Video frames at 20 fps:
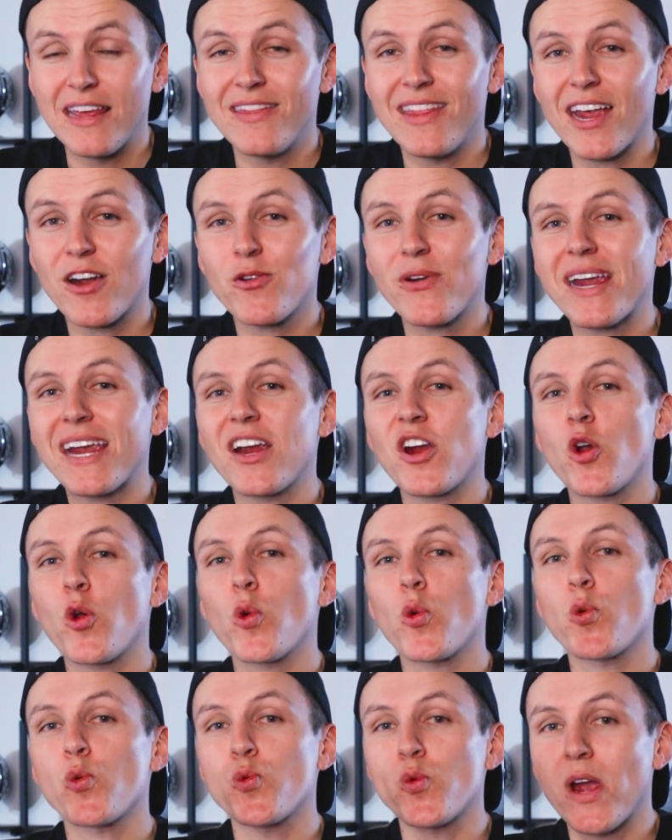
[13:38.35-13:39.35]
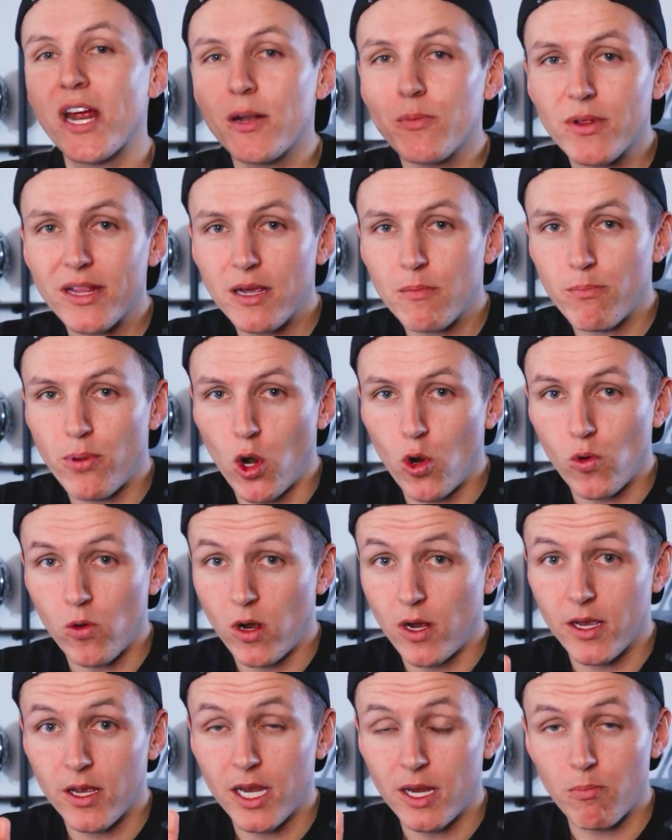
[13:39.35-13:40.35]
They're incredibly important.
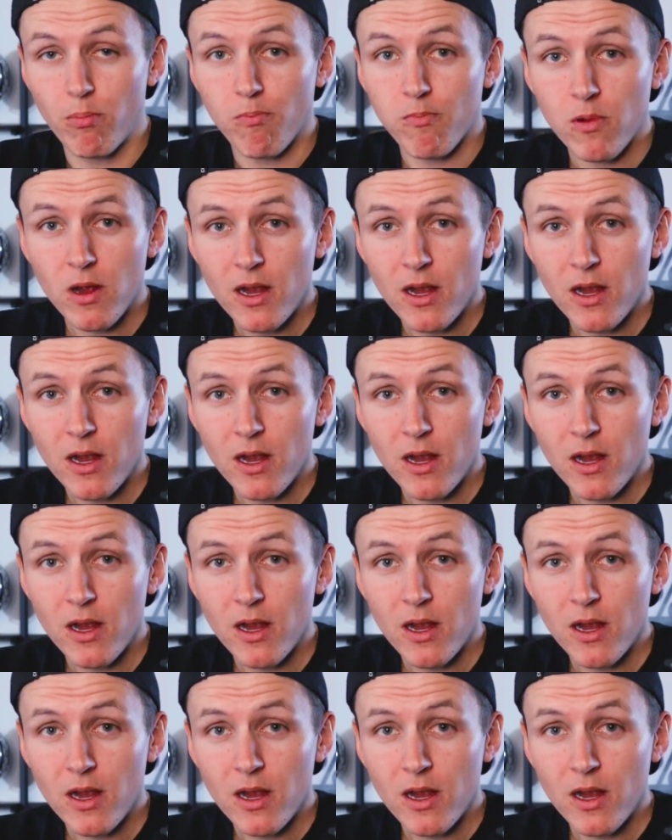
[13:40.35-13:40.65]
Uh,